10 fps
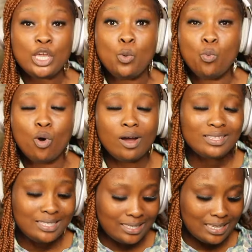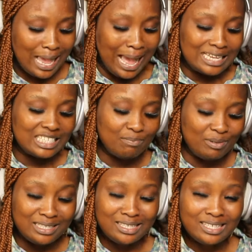in what has
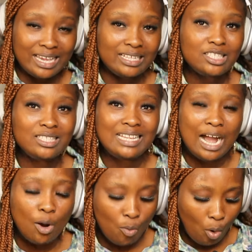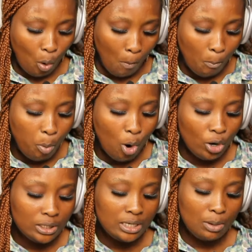been sent down
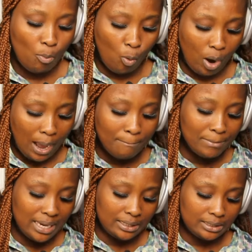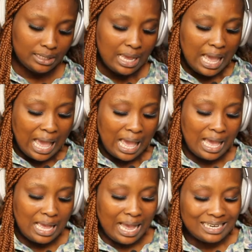upon Muhammad,
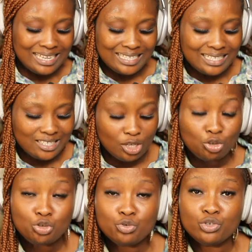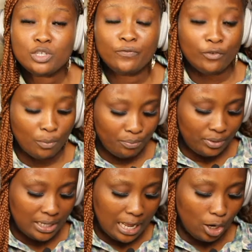and it is the truth from
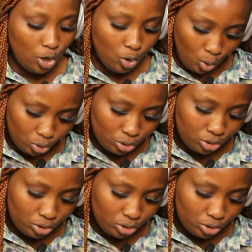their Lord.